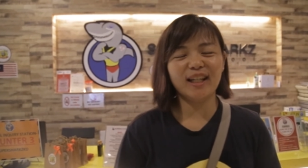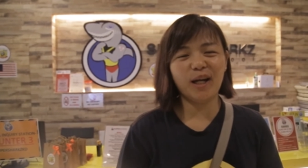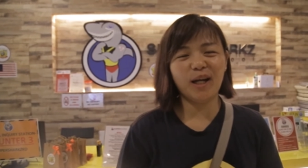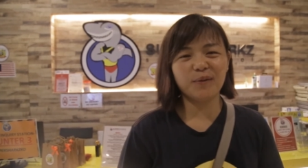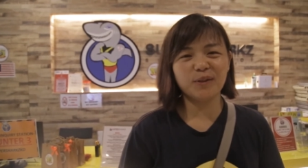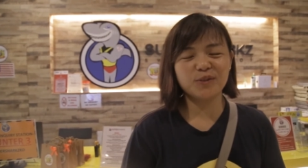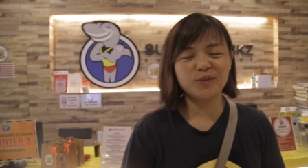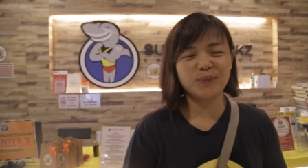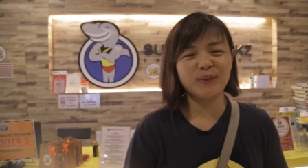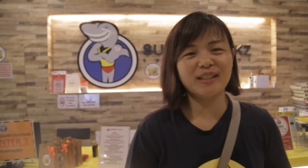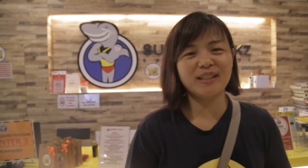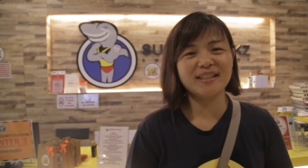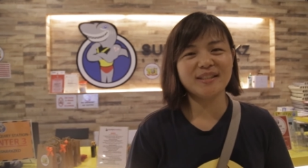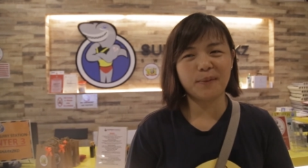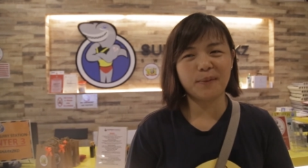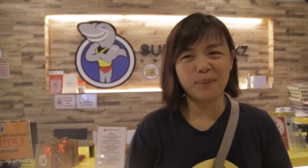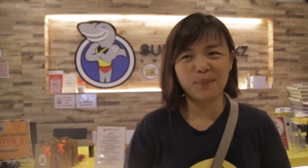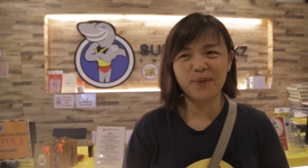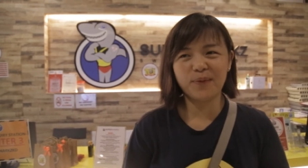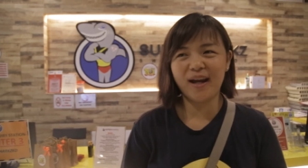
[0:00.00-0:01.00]
I was pretty
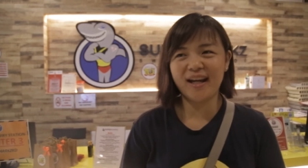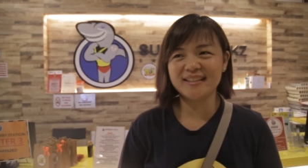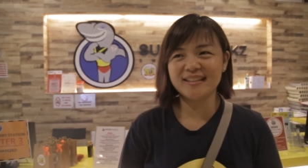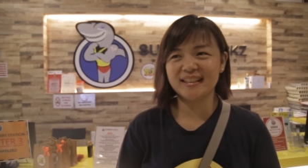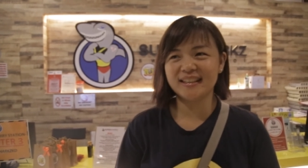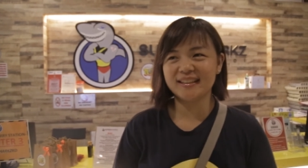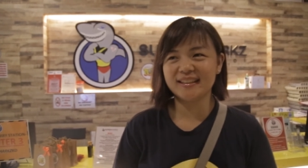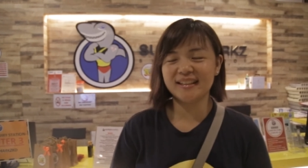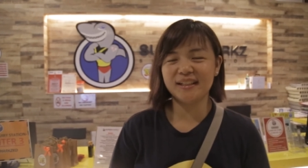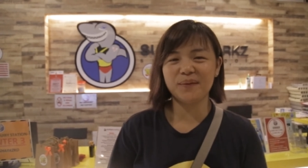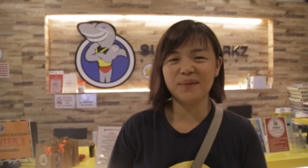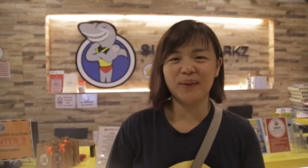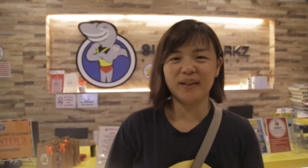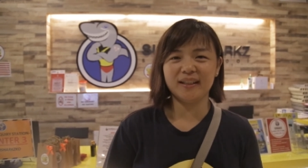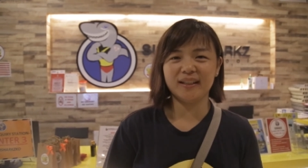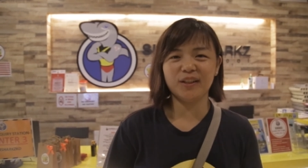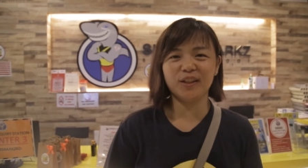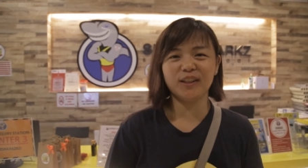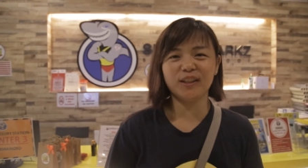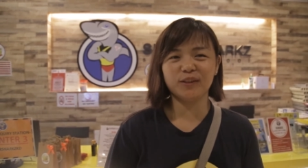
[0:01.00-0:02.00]
surprised actually
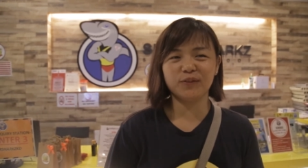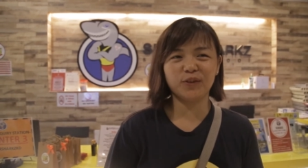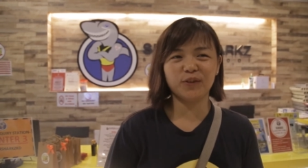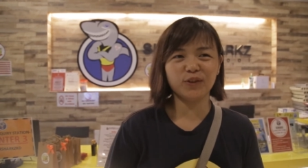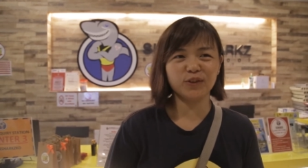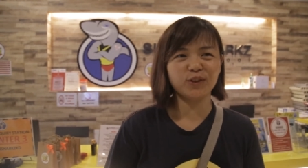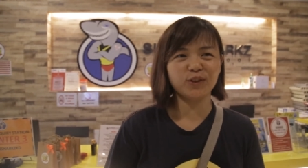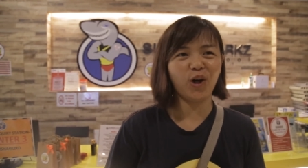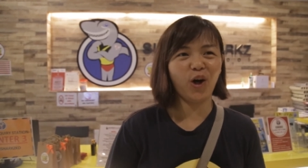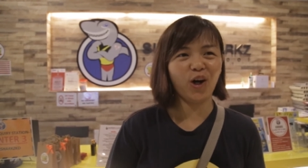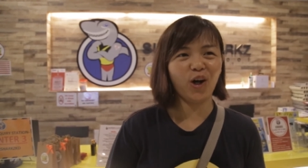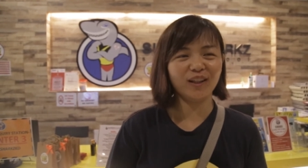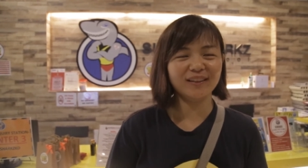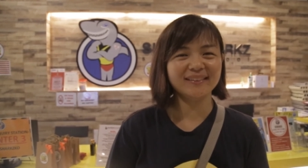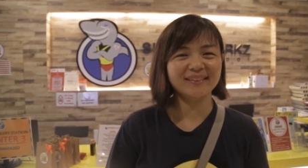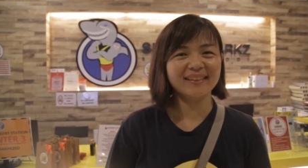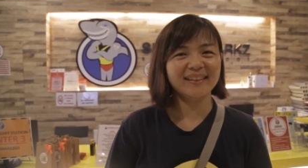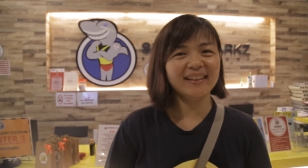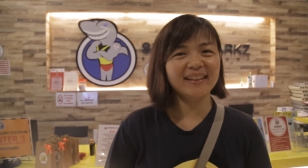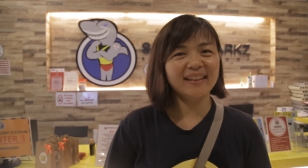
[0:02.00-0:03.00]
when I got the phone
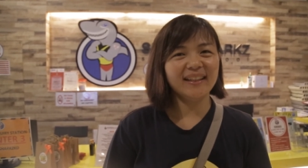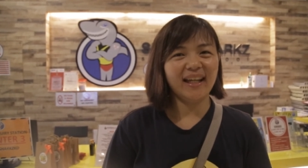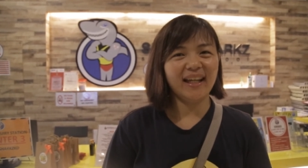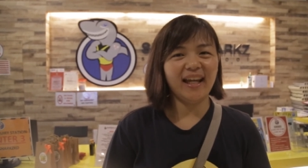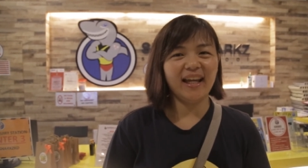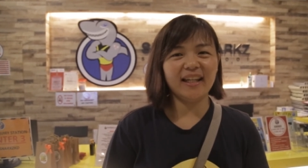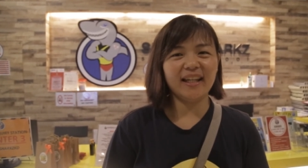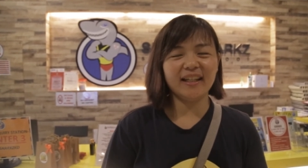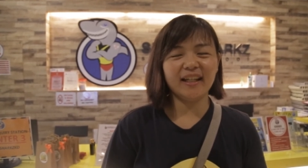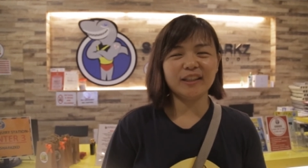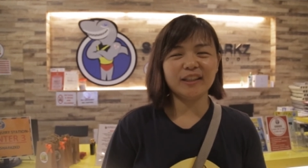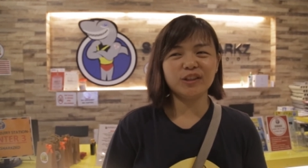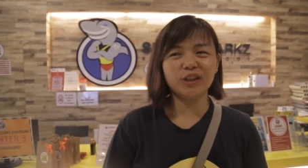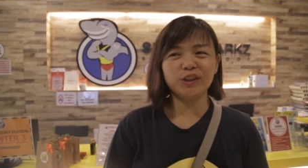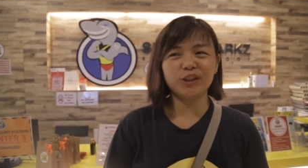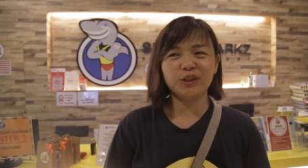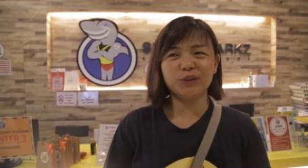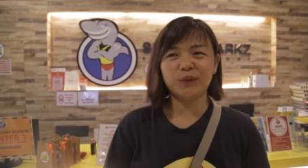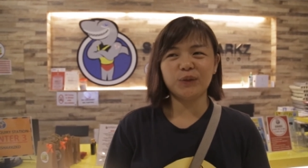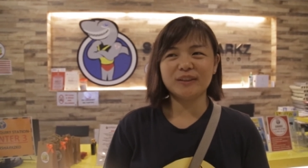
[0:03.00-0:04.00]
call and I
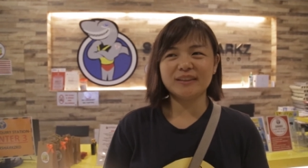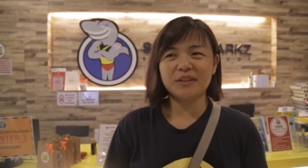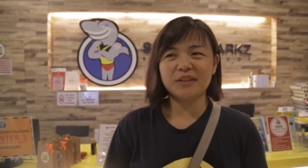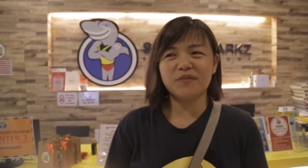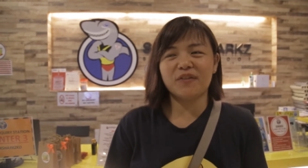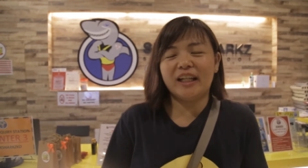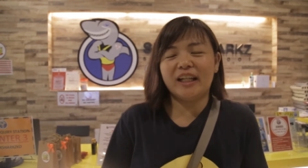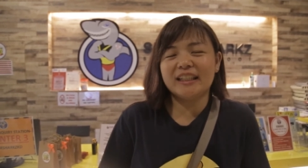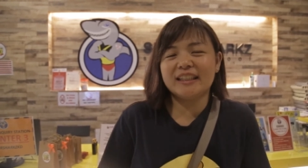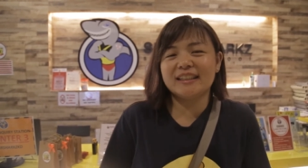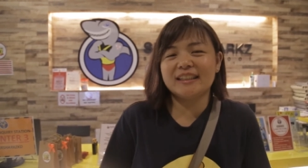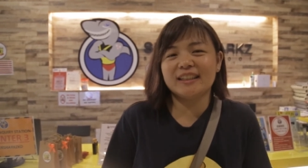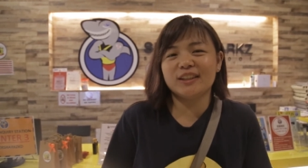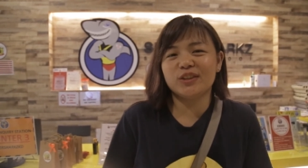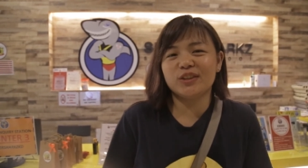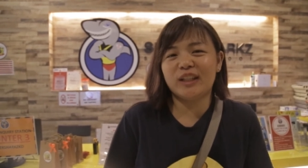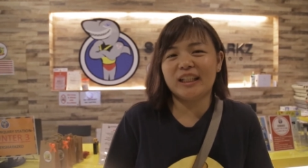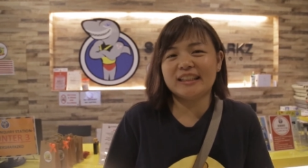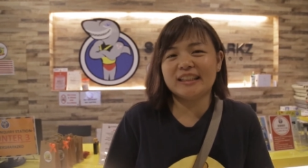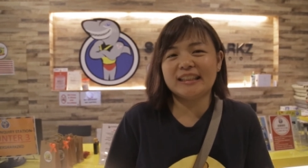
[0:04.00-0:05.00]
thought she was
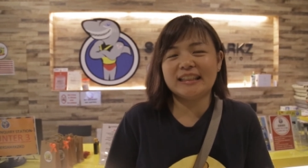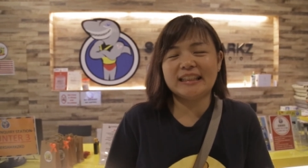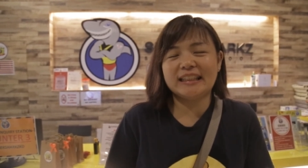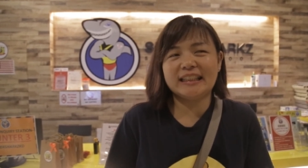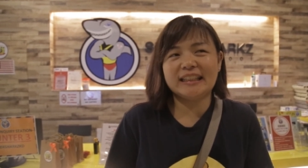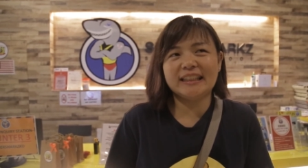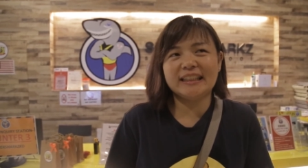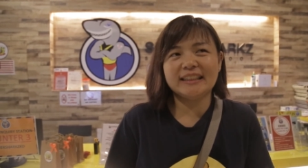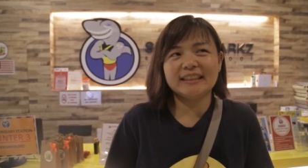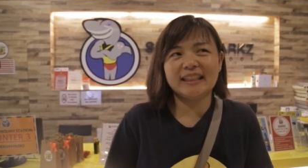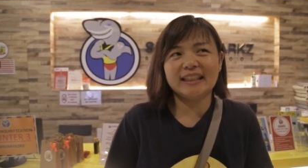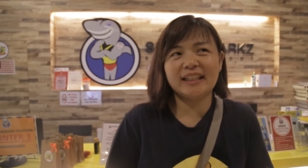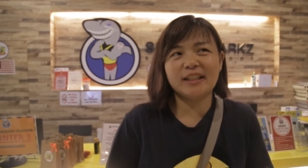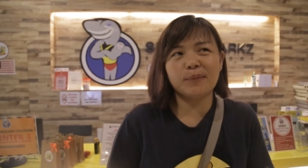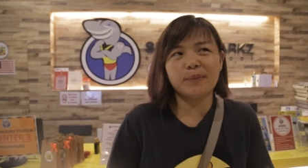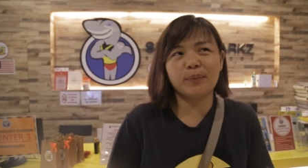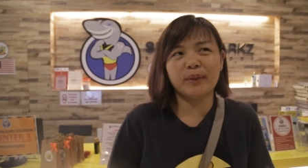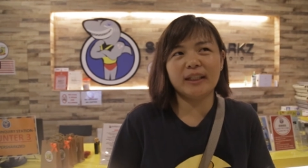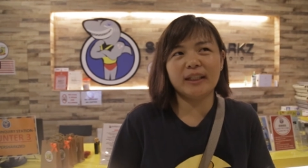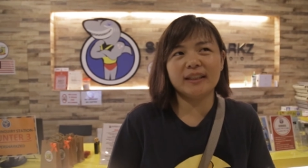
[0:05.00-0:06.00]
invited to actually
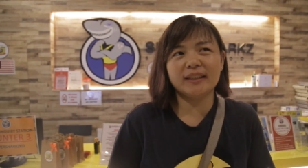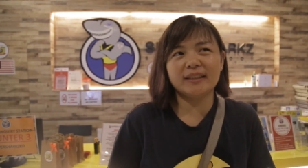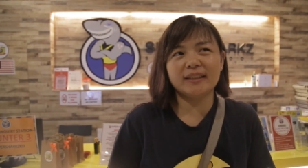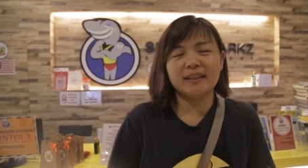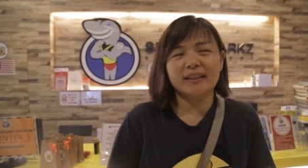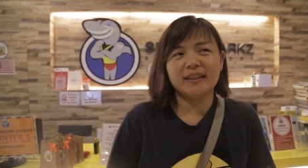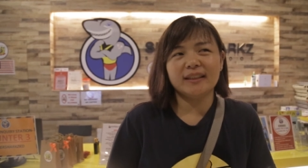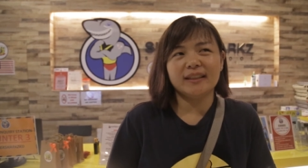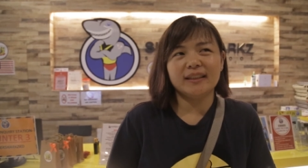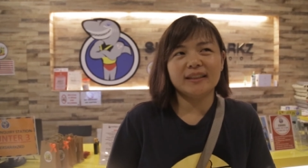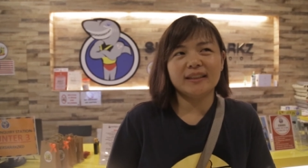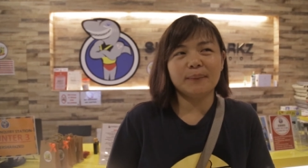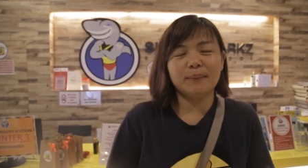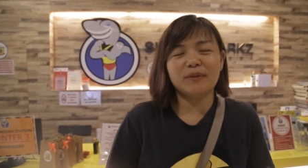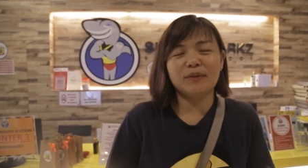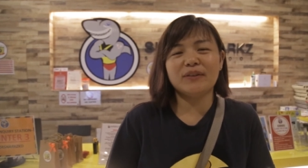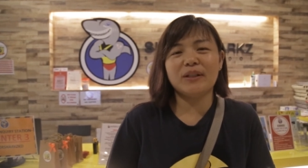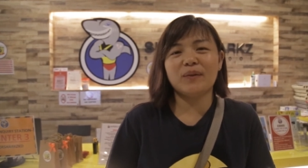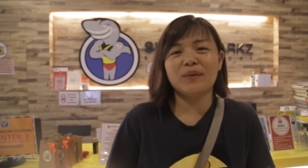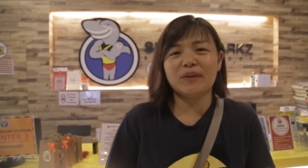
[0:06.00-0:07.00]
celebrate the
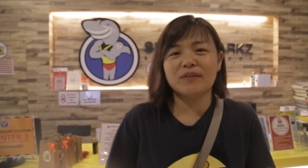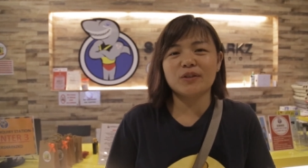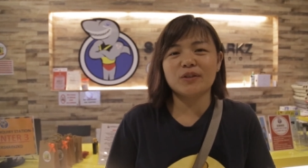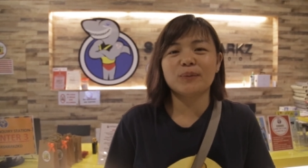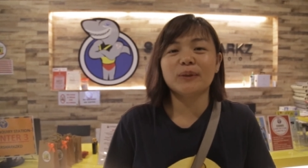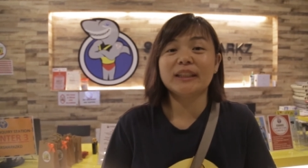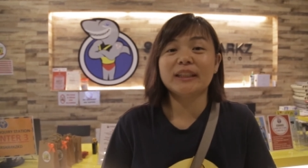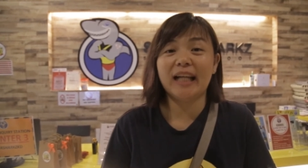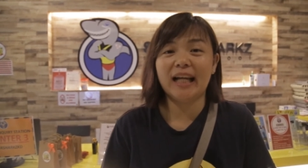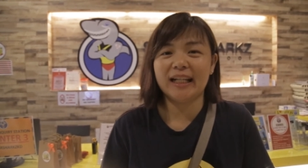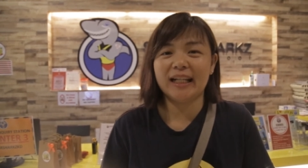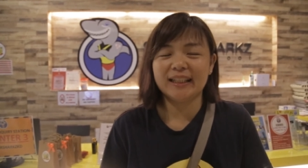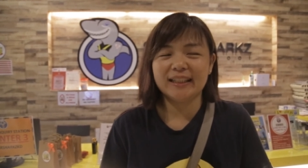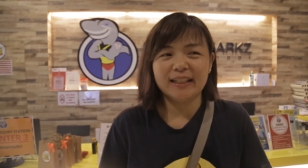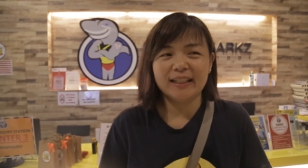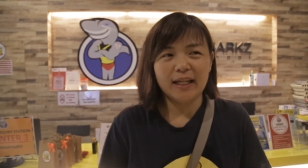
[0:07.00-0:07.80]
birthday with Super Shark.